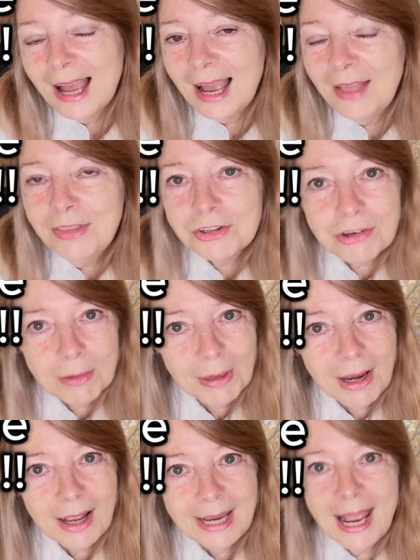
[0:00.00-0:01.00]
And the trouble
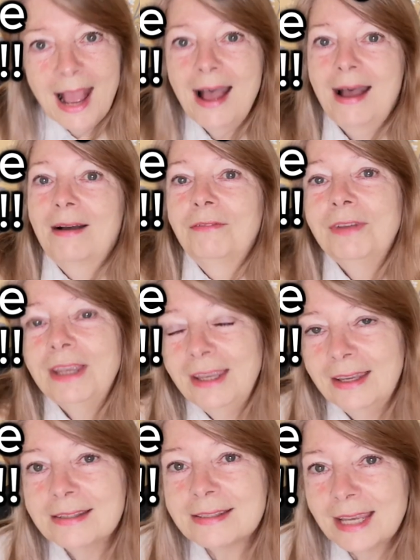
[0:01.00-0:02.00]
I have
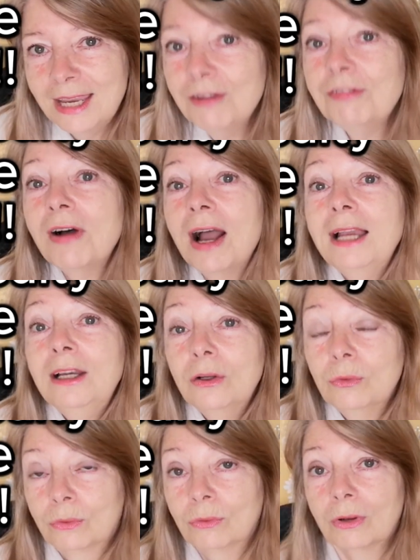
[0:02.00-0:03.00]
is if I
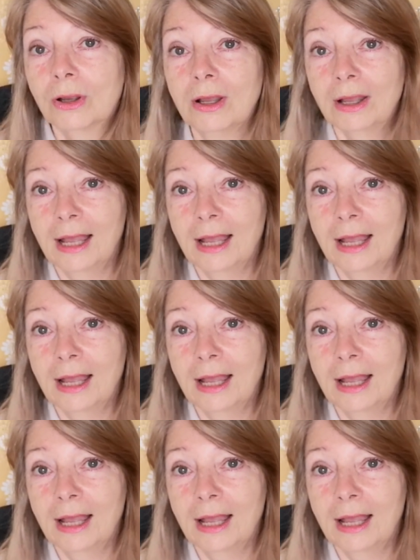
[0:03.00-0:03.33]
look